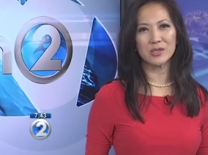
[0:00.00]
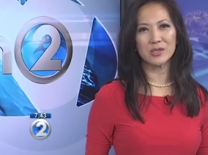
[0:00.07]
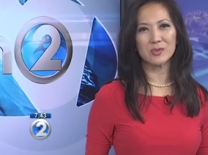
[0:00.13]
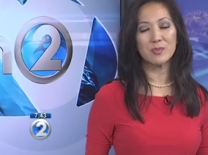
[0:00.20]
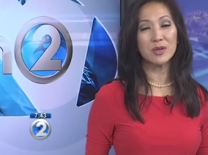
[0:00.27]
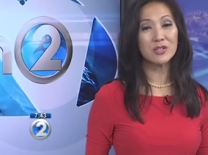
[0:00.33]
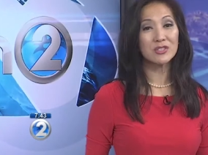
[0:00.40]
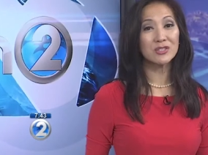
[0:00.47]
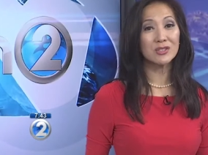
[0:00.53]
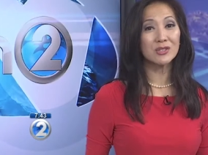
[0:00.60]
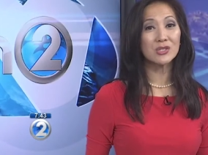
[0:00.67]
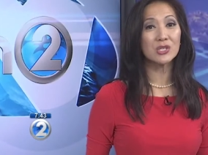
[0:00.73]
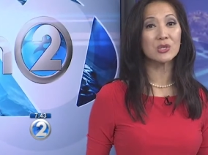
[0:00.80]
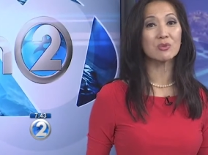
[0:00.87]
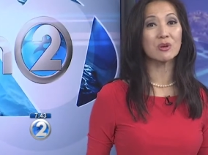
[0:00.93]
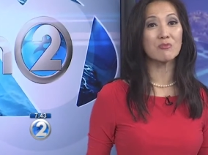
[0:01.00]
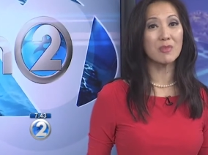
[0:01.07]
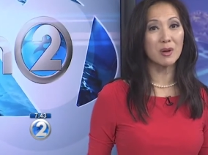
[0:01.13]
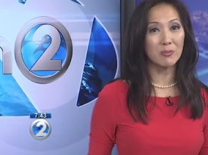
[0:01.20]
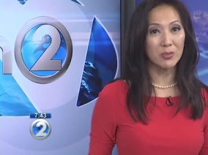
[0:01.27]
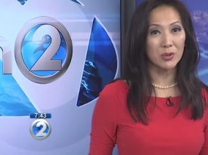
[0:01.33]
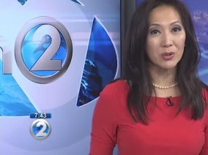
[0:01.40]
Its mission is to
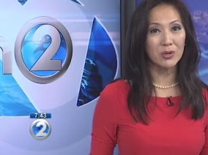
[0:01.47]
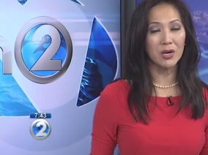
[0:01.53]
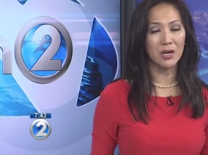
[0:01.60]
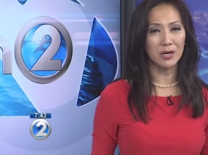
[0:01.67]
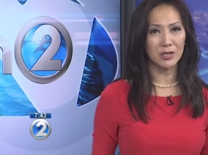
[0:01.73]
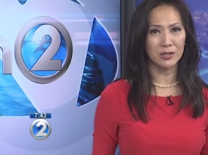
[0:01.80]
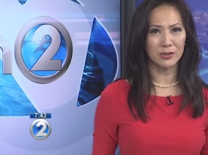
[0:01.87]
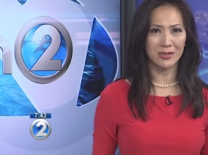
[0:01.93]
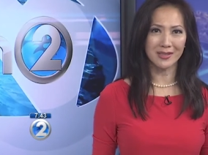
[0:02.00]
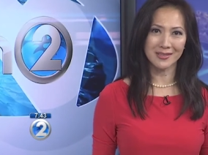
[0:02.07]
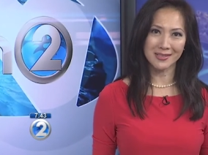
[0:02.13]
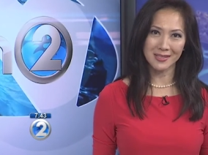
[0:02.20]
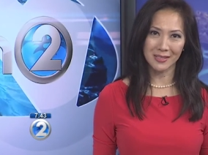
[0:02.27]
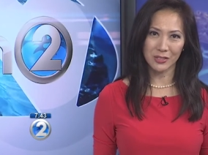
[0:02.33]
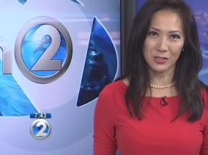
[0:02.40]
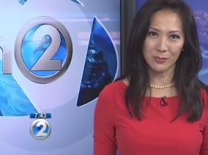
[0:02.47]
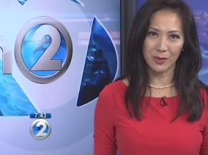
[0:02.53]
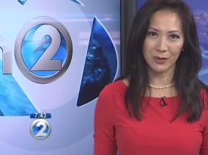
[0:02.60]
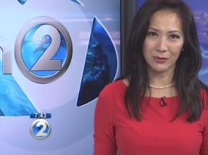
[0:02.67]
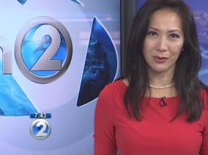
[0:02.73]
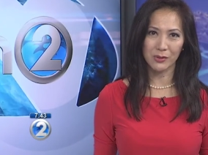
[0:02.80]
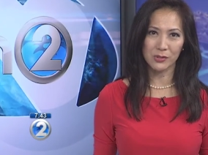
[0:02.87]
remember, honor, and teach
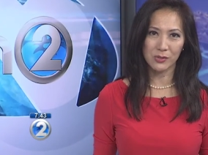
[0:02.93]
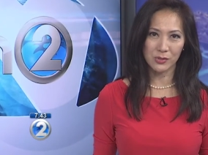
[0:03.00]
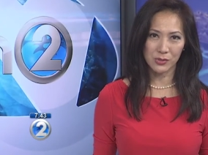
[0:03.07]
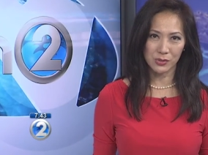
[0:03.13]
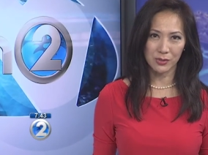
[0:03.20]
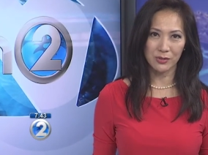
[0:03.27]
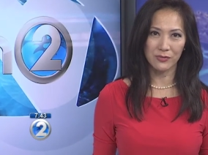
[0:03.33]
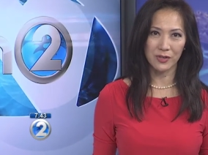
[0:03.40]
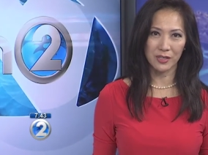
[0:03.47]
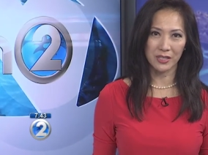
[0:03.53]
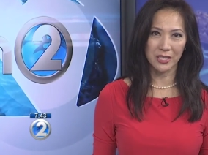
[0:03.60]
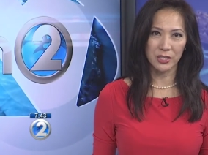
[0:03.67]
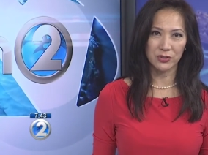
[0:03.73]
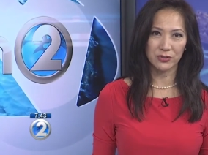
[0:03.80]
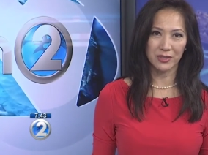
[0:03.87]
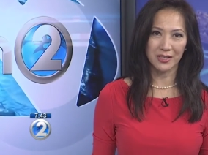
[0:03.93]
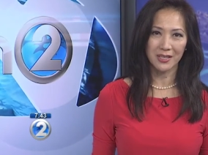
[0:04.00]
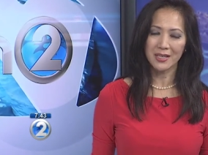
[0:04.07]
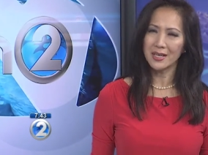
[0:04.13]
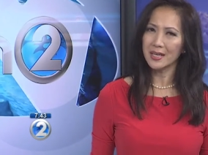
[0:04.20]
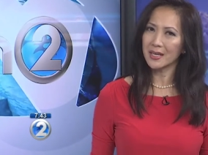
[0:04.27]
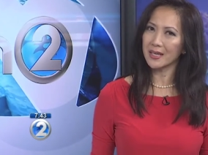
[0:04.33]
about those who serve our
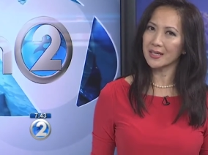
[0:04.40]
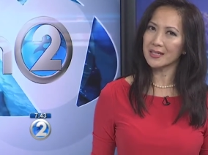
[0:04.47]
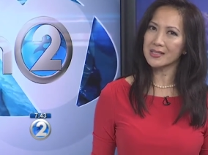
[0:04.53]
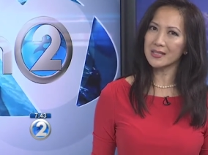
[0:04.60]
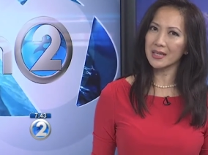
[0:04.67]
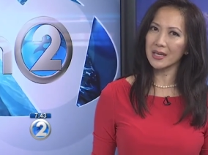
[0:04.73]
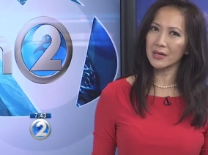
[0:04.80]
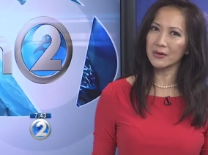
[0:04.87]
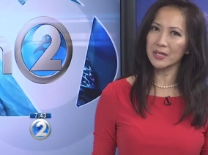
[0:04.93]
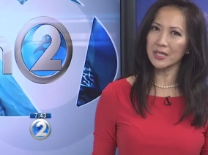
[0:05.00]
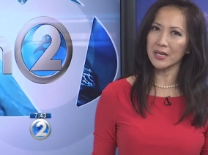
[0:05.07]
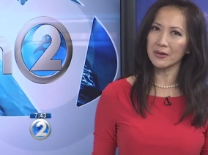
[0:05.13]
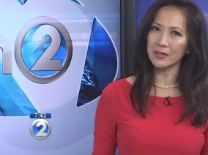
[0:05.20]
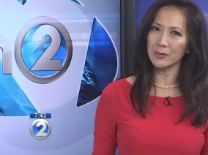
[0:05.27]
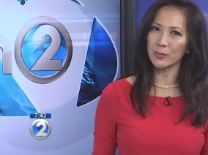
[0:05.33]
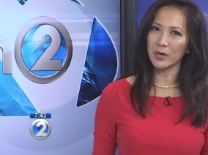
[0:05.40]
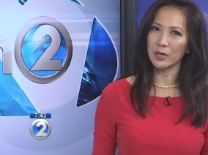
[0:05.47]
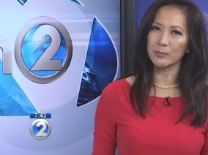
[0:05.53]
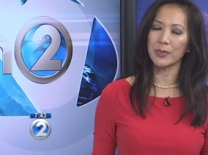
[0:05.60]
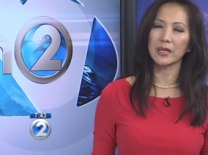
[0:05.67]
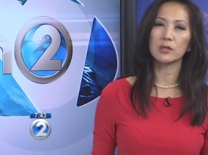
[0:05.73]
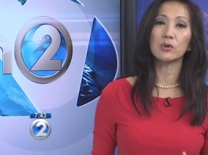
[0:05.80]
country. And it's carried out in
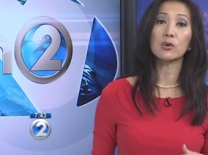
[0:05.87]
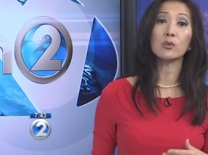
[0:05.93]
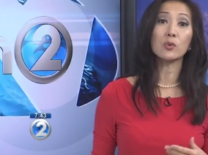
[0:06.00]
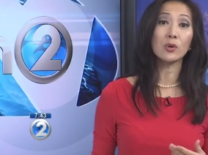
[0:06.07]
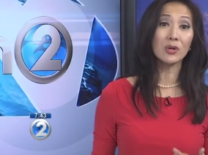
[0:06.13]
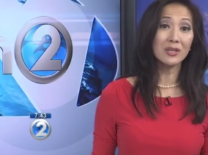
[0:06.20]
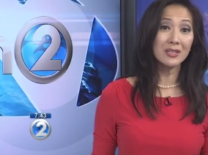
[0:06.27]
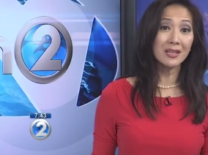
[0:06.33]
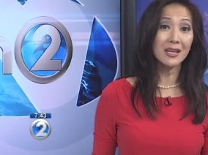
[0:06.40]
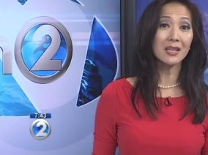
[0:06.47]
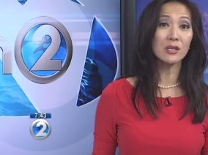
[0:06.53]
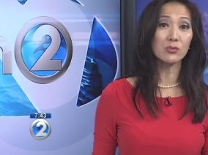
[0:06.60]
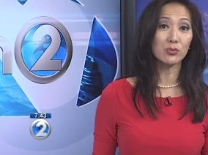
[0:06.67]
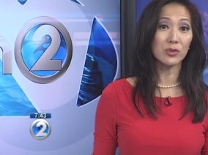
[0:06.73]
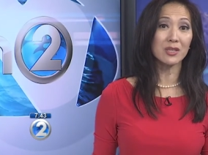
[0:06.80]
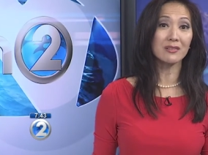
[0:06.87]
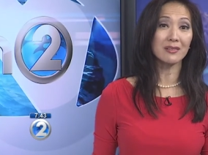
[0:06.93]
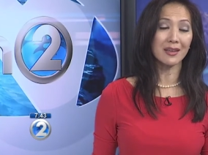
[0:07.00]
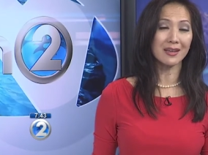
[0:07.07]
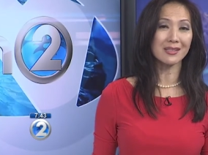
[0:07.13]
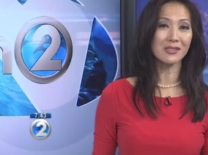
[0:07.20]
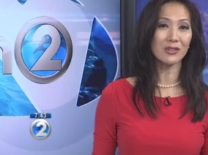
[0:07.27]
part by coordinating
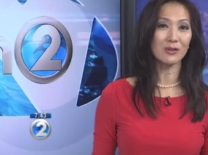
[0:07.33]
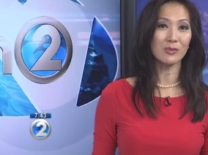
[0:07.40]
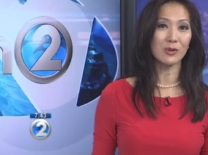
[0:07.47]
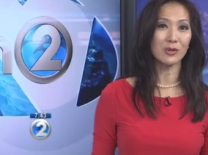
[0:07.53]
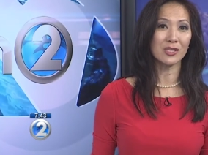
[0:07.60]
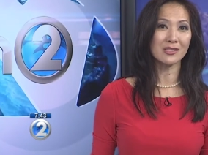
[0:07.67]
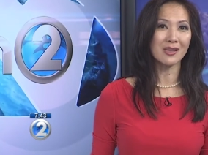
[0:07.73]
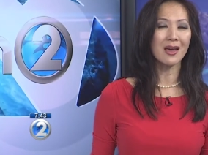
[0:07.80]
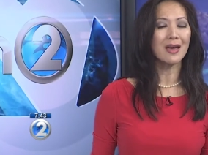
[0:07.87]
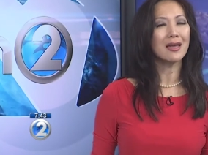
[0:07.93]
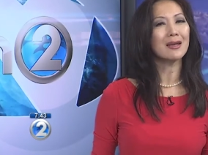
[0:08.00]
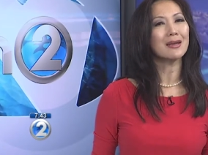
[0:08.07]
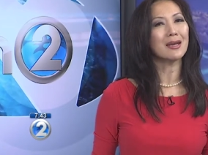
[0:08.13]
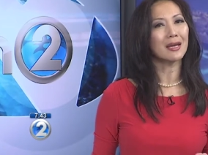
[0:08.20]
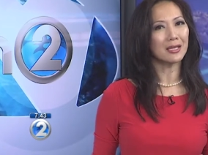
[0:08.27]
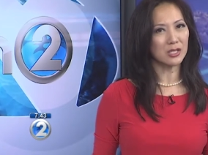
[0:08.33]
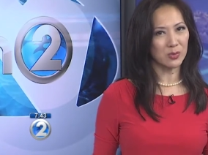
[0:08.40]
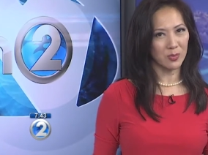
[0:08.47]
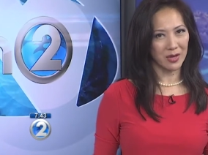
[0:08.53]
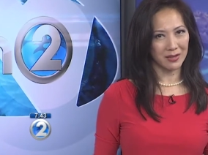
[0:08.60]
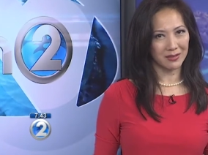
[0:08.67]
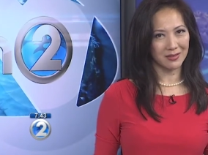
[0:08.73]
wreath laying ceremonies
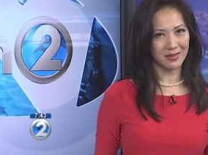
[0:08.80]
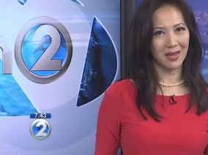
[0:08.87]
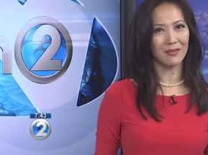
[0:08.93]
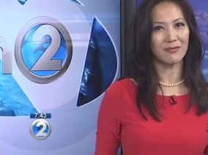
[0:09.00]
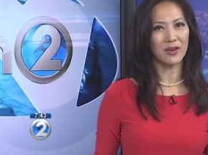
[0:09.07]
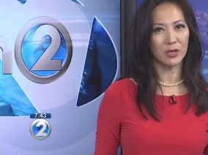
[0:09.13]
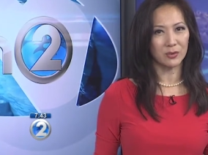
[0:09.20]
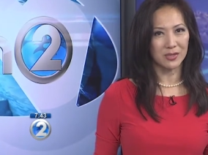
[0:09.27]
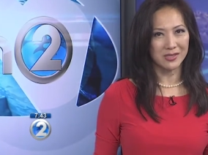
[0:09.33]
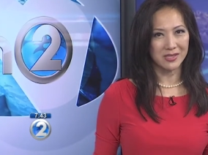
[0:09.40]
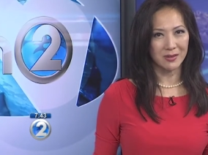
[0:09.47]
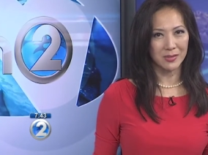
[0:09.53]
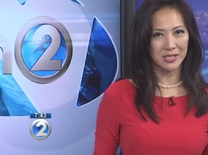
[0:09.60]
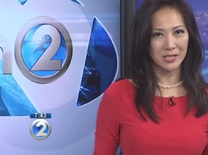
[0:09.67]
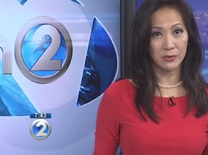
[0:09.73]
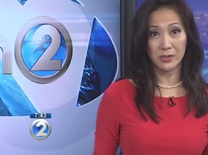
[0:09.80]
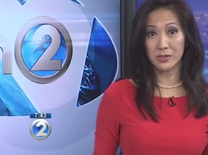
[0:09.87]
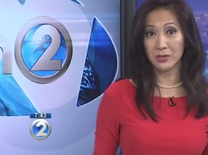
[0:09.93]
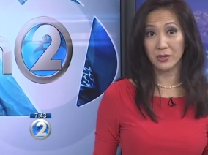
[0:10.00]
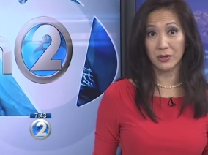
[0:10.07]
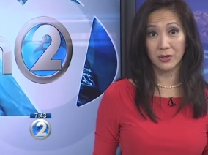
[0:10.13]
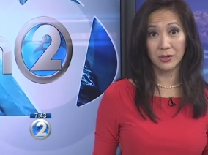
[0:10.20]
next month at veteran
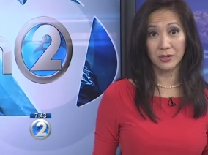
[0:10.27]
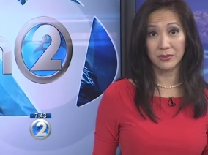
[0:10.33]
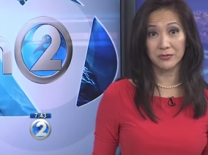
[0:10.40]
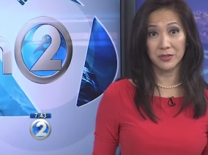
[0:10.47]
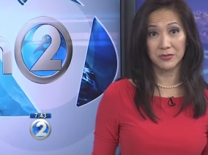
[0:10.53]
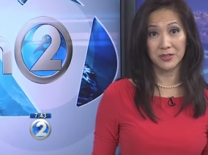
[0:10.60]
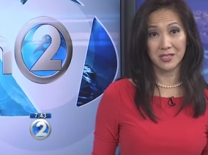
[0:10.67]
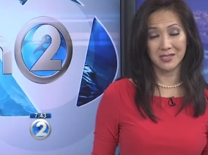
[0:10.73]
cemeteries in all 50